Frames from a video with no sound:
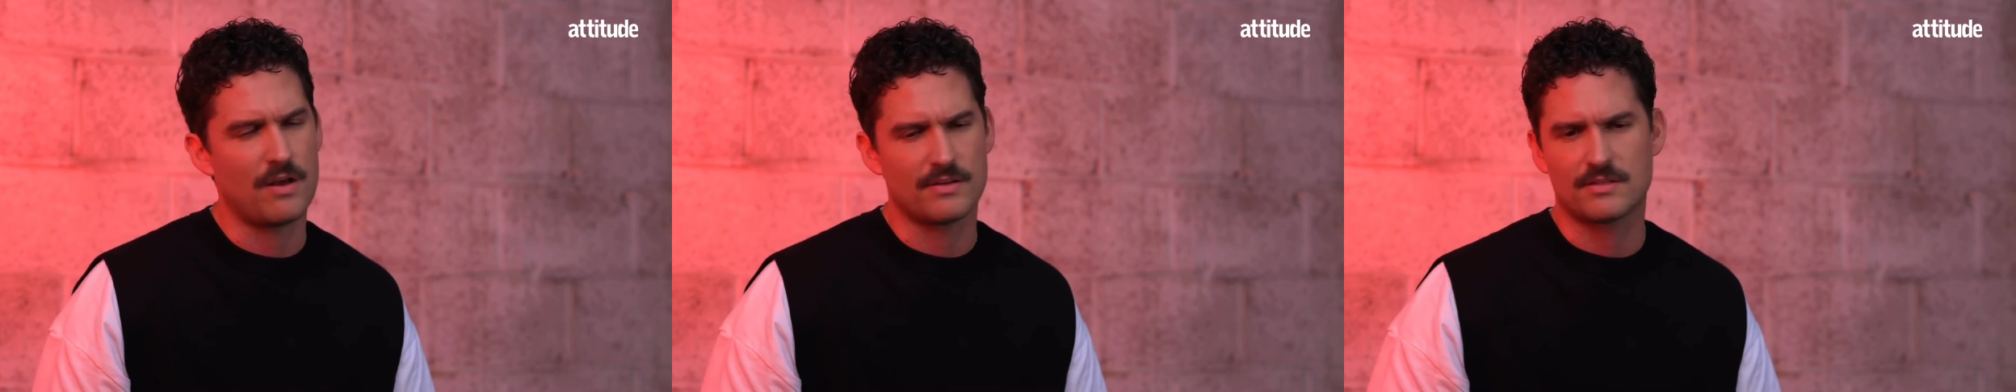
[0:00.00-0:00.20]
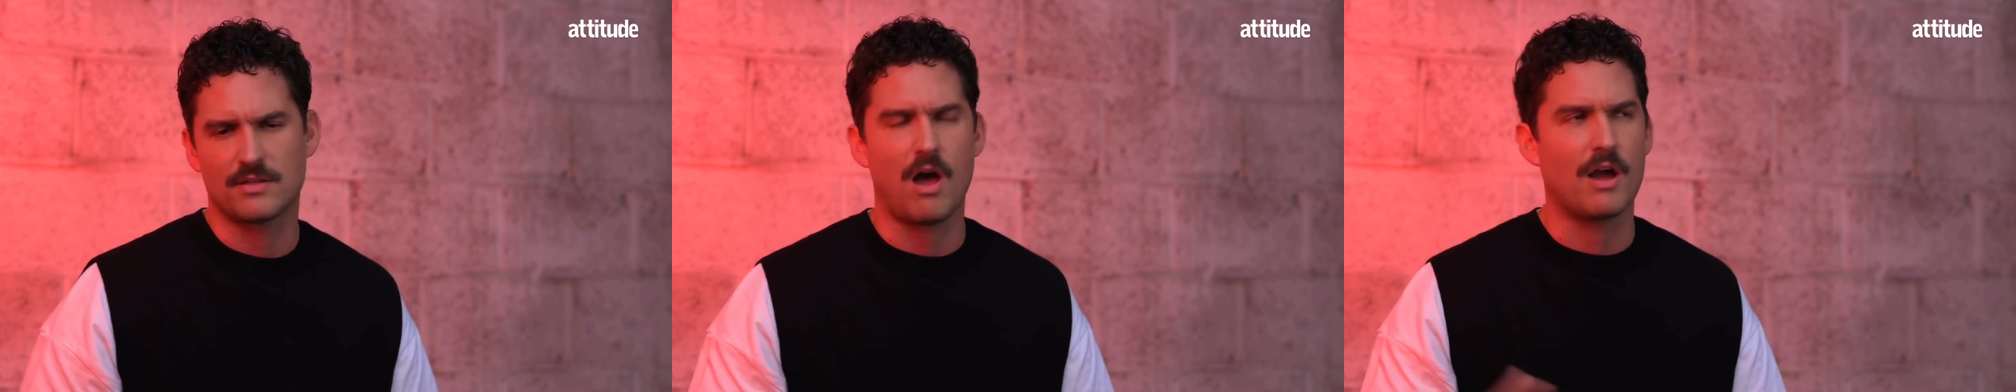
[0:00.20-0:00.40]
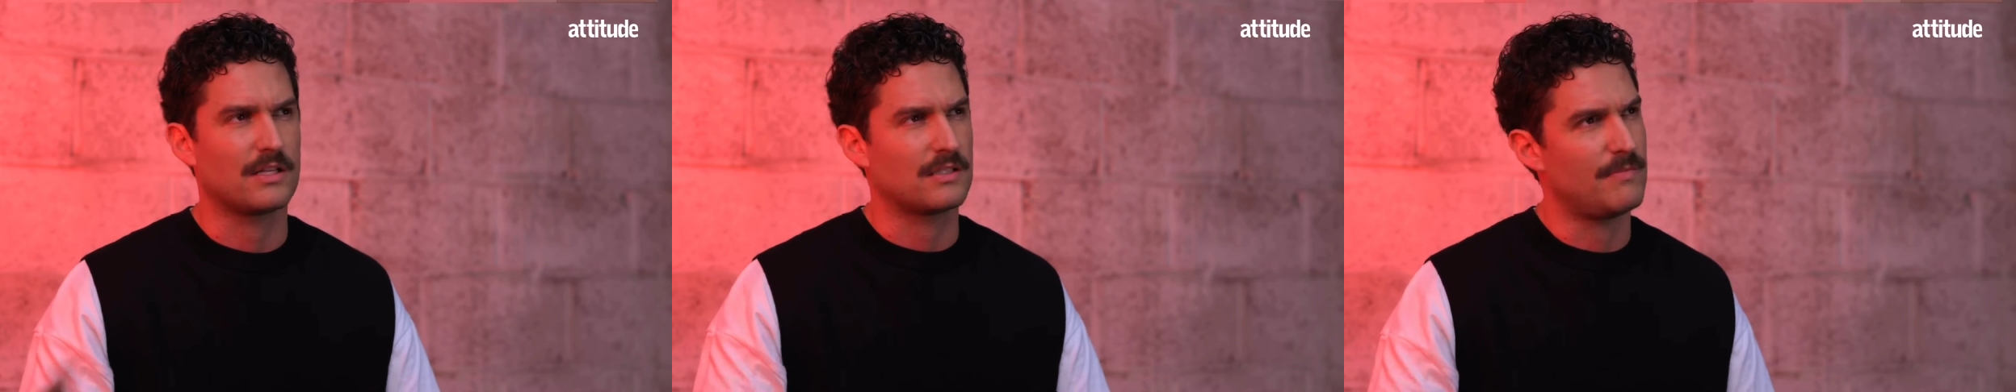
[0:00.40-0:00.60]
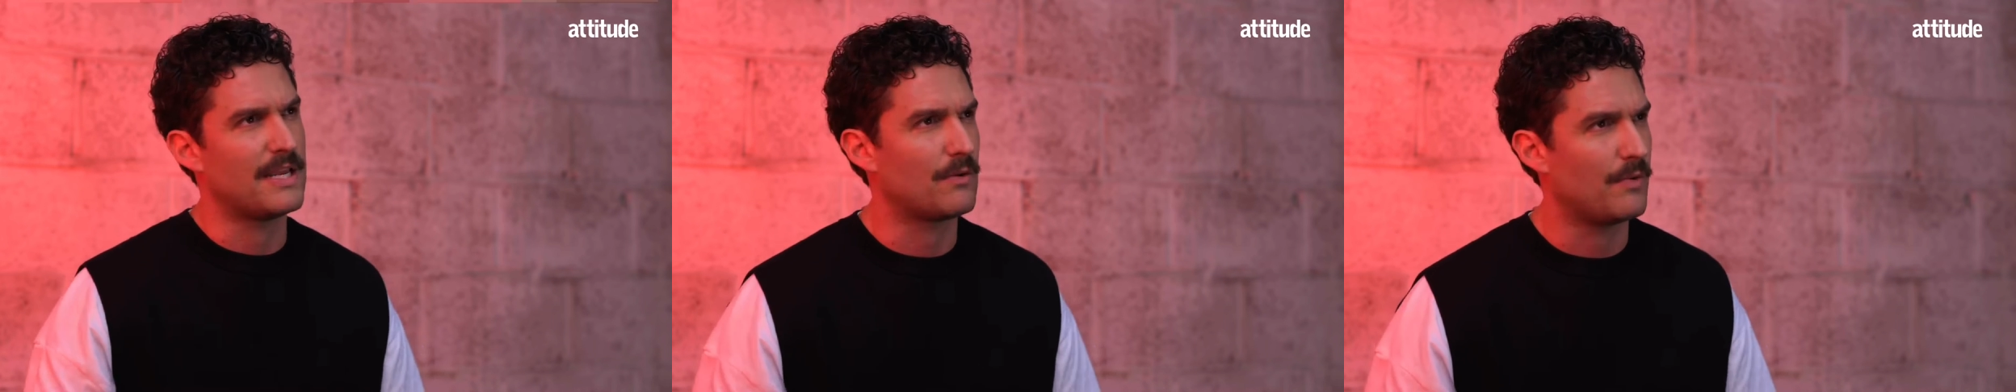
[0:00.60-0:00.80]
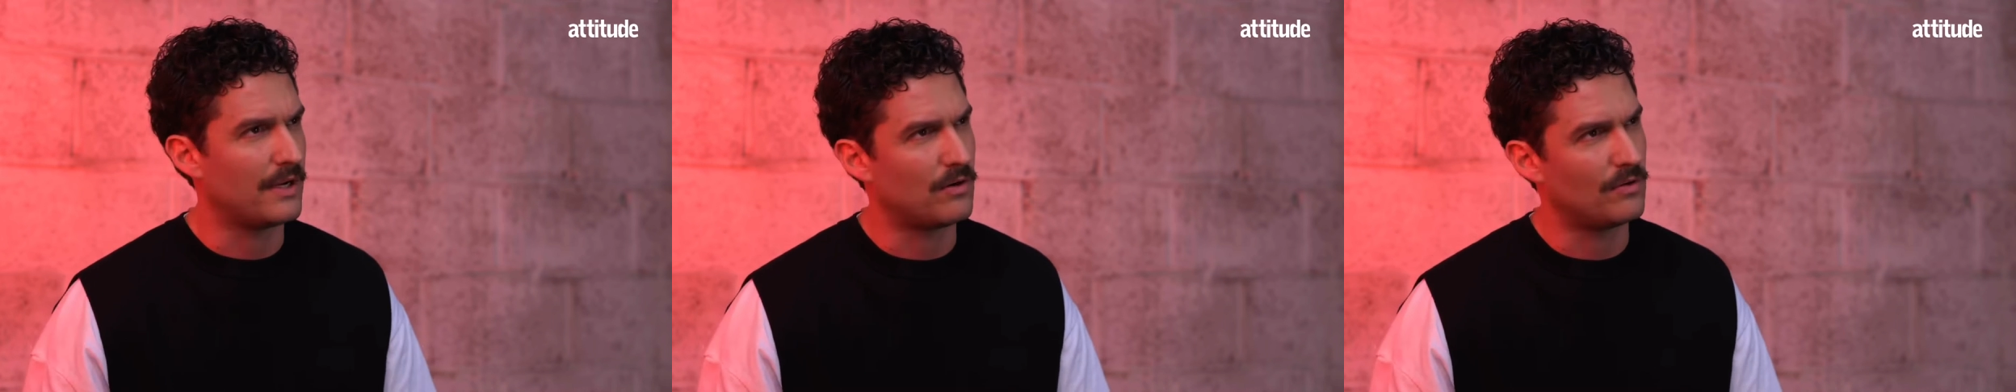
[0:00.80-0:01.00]
that are starting to
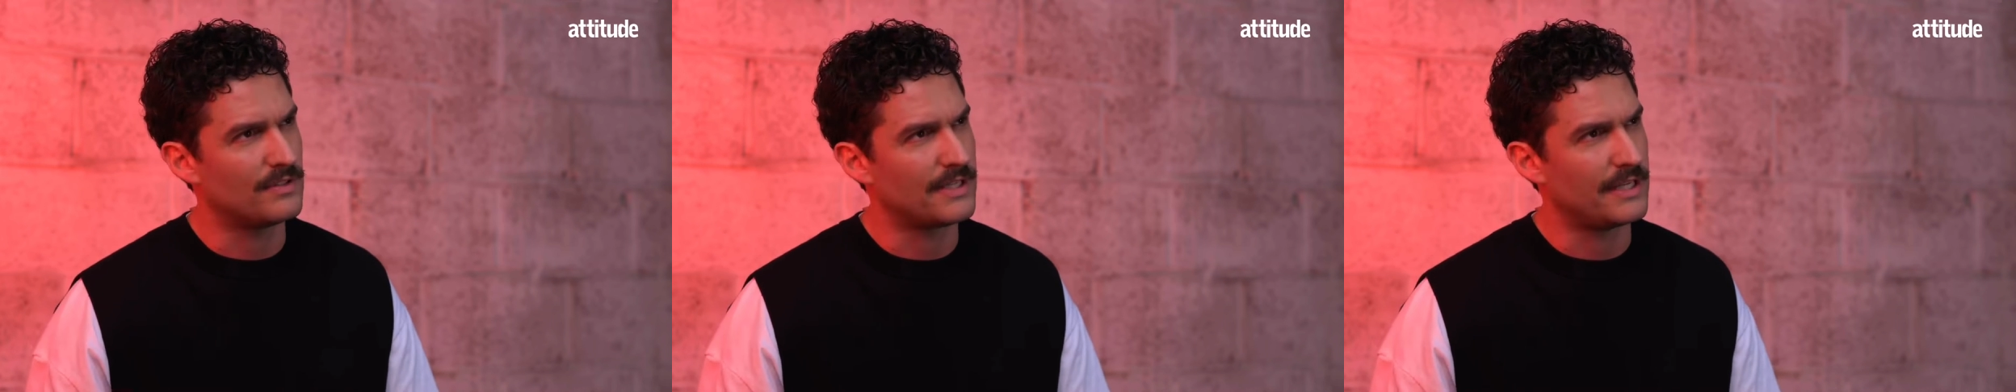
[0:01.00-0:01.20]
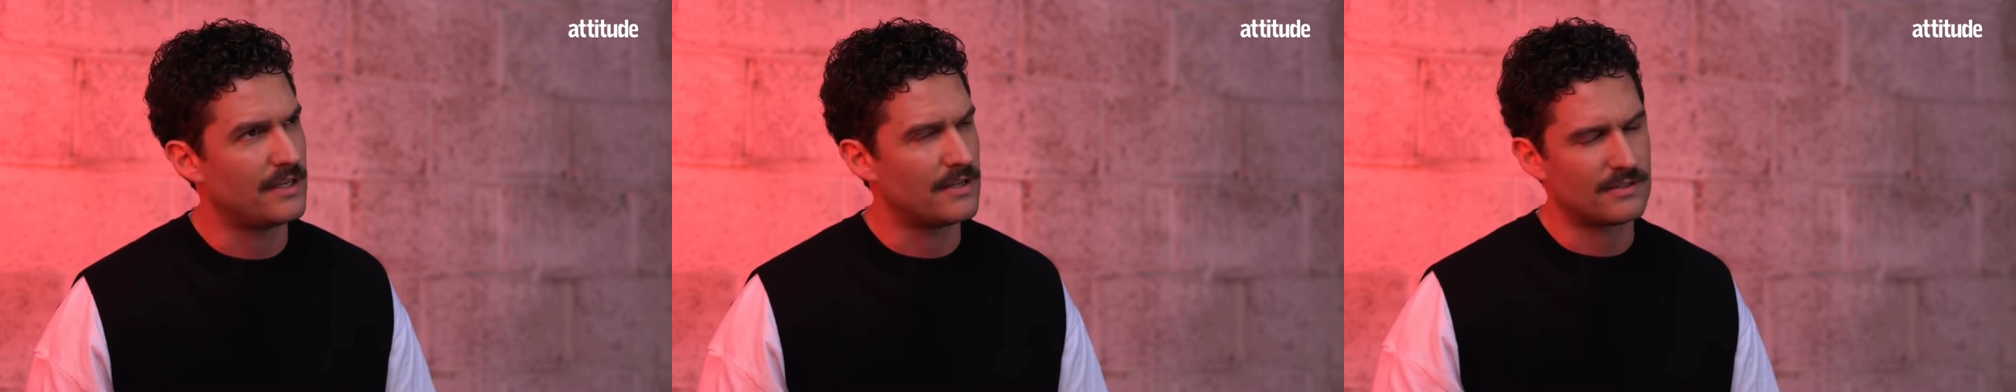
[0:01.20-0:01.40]
make queer content